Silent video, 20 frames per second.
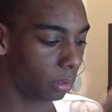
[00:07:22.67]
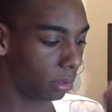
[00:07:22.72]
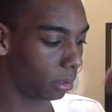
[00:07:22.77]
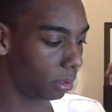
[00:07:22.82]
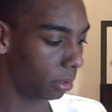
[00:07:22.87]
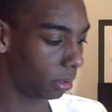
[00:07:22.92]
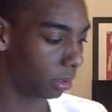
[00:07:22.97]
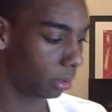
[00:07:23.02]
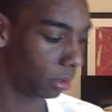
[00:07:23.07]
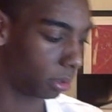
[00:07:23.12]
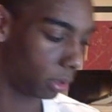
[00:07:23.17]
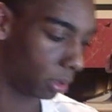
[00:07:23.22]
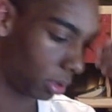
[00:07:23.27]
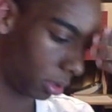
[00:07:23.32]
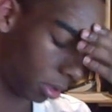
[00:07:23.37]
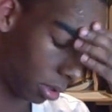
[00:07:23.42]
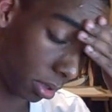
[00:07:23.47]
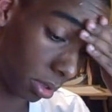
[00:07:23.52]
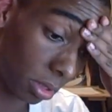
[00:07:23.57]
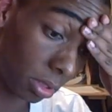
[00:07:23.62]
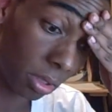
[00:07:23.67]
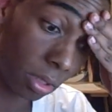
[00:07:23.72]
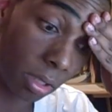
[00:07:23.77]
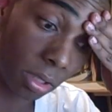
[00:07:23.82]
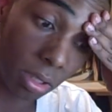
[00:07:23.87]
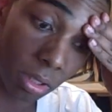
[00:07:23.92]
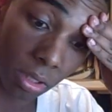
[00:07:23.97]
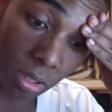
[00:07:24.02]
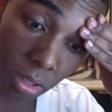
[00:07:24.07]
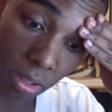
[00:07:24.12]

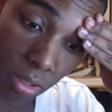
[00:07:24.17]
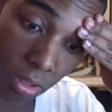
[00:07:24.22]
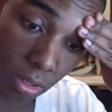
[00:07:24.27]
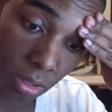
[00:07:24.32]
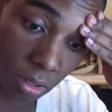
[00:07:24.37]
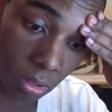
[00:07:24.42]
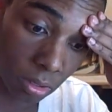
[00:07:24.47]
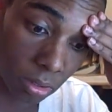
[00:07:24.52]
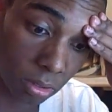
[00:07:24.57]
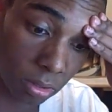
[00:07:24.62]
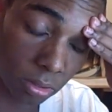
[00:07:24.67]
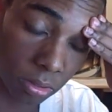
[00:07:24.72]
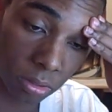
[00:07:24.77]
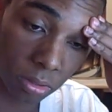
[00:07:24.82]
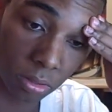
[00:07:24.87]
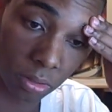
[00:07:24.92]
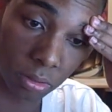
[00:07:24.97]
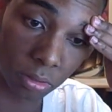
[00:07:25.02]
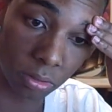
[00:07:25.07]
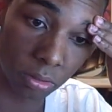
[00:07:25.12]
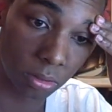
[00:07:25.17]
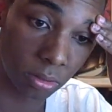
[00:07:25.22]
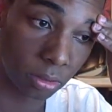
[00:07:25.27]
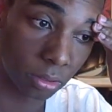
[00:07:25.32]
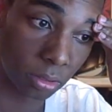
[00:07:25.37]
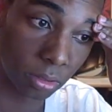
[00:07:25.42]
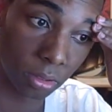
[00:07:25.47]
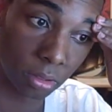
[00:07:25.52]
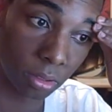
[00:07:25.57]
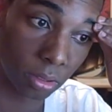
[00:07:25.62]

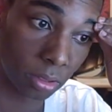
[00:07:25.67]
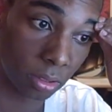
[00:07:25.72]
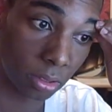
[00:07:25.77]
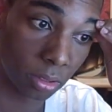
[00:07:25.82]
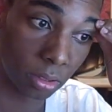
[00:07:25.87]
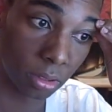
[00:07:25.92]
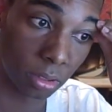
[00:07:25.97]
[no speech]